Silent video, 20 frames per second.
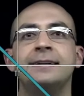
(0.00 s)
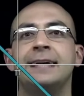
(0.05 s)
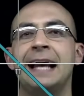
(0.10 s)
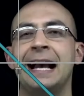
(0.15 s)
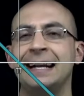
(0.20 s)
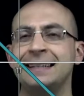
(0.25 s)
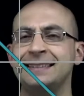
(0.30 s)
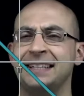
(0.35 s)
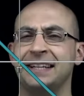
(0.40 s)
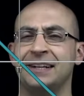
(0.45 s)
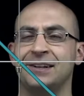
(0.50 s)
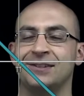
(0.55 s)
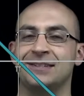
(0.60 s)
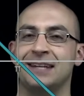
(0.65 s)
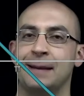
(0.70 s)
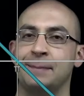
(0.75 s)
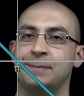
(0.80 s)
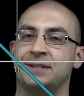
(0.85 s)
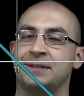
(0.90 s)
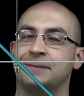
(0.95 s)

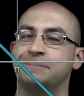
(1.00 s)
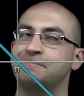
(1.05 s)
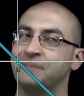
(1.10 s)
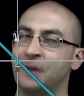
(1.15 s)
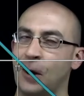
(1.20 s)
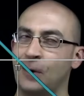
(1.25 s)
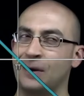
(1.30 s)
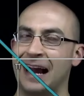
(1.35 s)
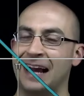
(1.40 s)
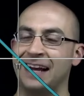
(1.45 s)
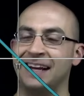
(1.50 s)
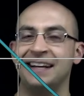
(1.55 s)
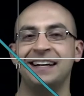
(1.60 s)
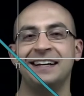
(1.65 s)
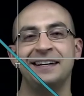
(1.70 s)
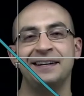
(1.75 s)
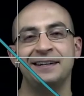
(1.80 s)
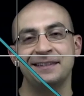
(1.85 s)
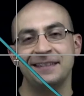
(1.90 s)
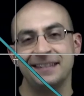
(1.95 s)
X-intercepts. Okay,
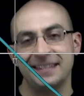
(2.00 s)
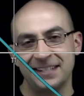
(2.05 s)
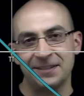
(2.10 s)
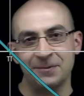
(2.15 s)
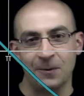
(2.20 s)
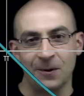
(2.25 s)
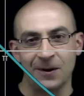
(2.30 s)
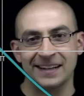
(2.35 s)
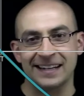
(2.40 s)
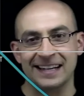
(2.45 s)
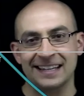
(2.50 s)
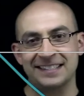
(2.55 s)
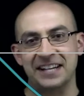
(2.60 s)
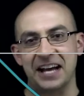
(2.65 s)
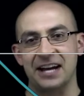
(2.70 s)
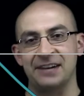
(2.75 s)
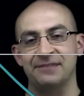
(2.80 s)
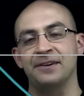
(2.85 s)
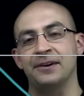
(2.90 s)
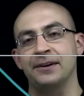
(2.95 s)
this is where it gets
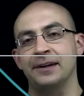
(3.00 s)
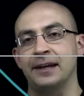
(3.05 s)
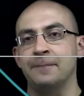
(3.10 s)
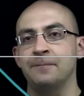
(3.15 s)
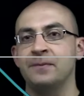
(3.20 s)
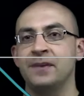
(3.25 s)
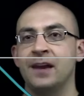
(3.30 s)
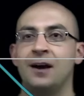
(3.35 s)
kind of funky.